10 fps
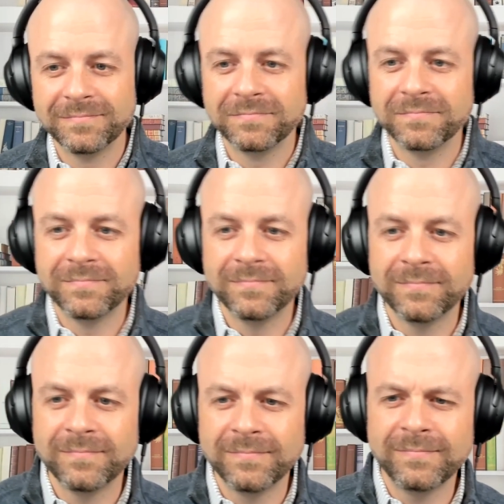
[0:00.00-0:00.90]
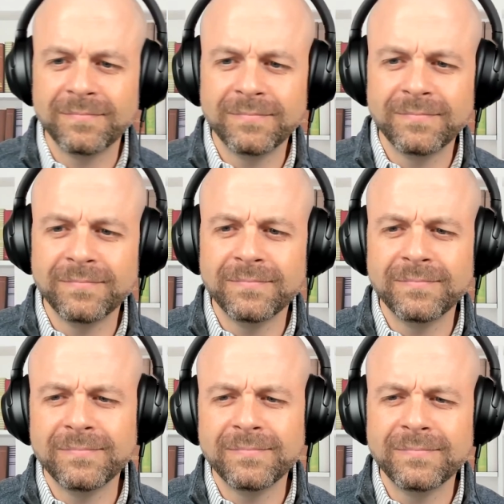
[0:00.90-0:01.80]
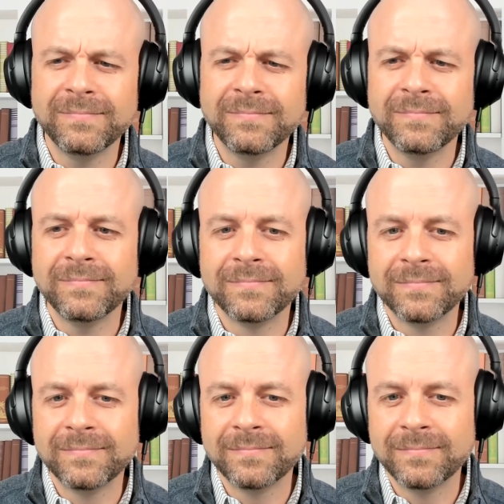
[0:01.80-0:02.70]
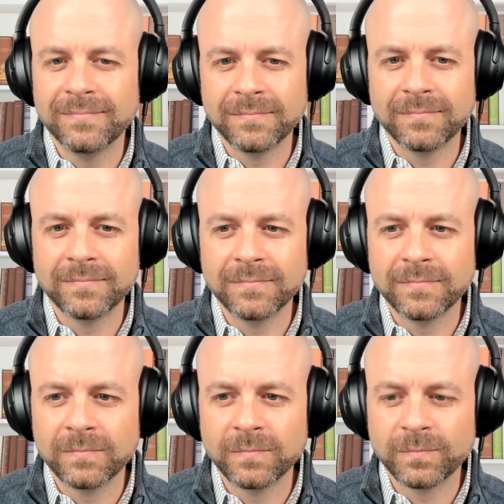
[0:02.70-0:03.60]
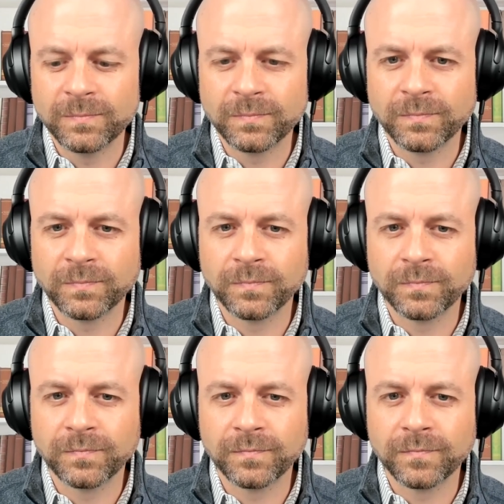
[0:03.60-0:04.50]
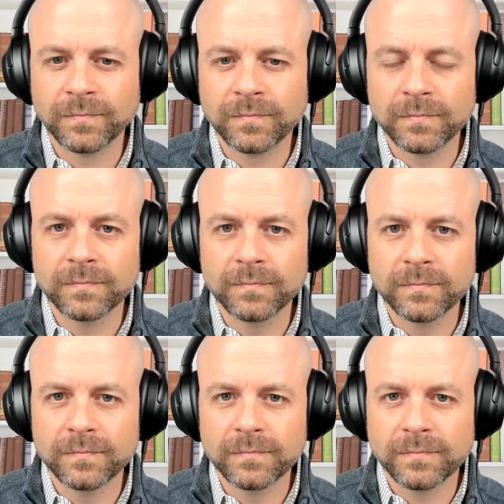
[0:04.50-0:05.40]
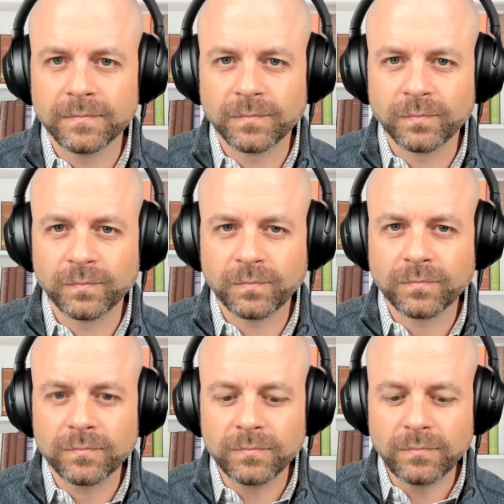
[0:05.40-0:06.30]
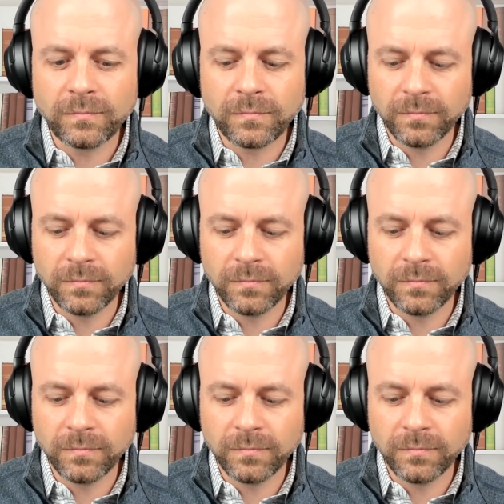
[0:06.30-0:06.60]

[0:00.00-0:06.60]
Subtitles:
The person shown says nothing.